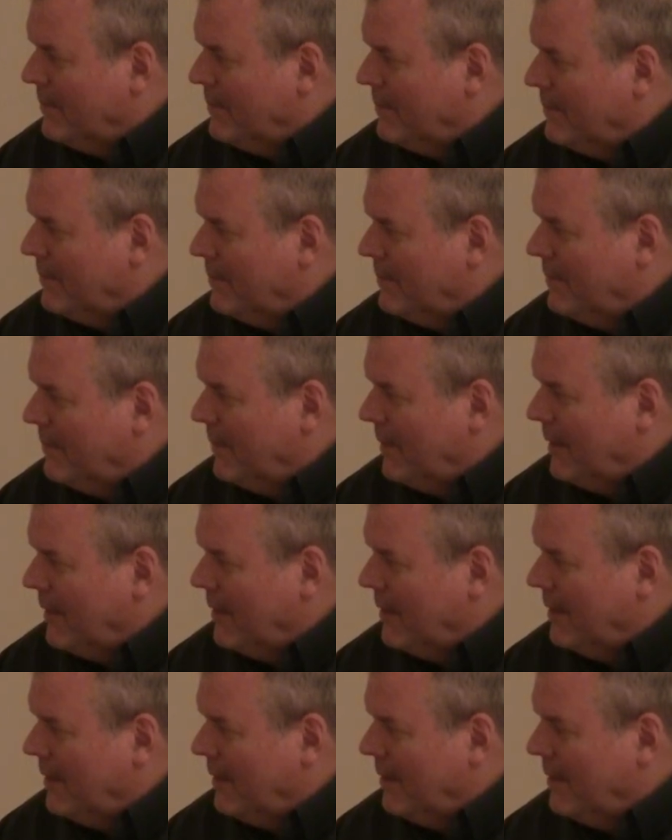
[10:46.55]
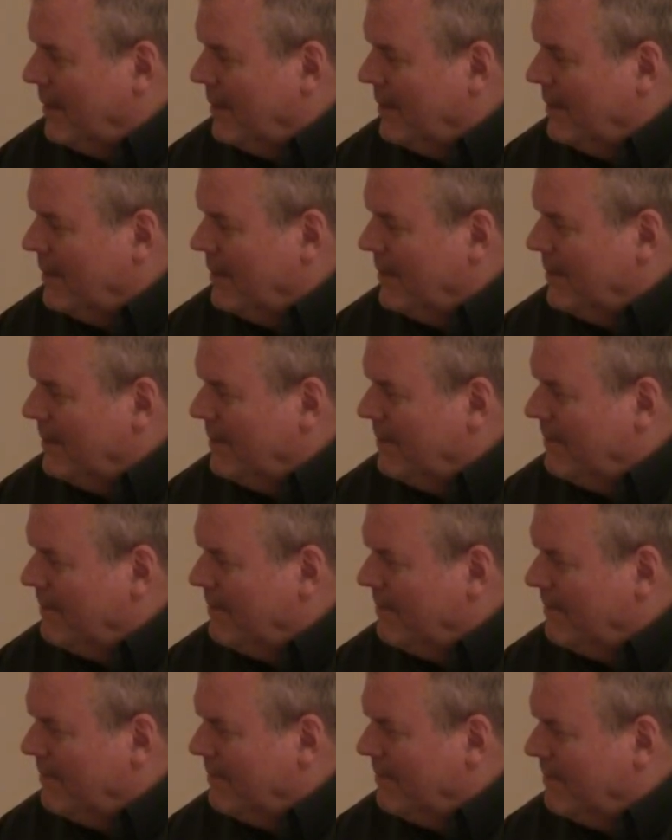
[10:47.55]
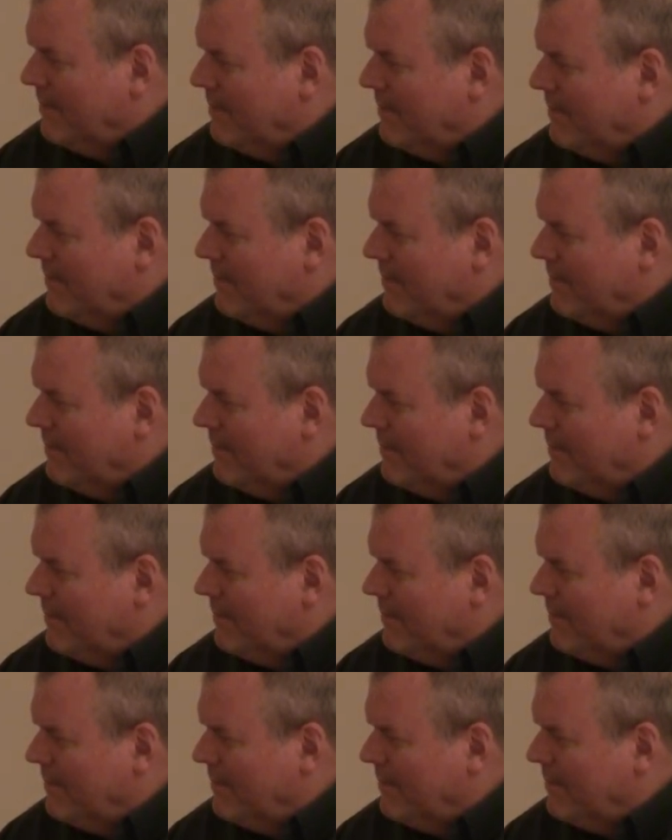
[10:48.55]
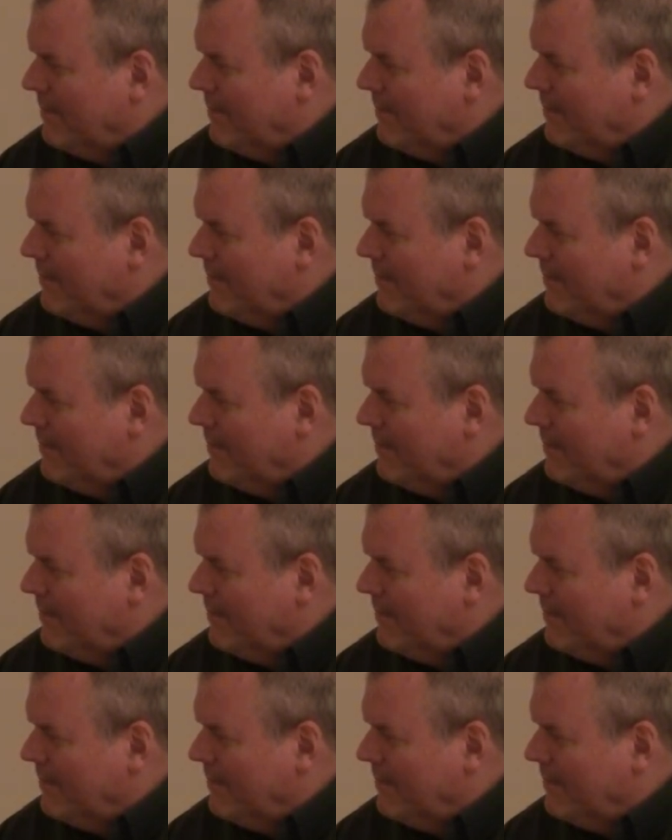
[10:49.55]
This person isn't speaking.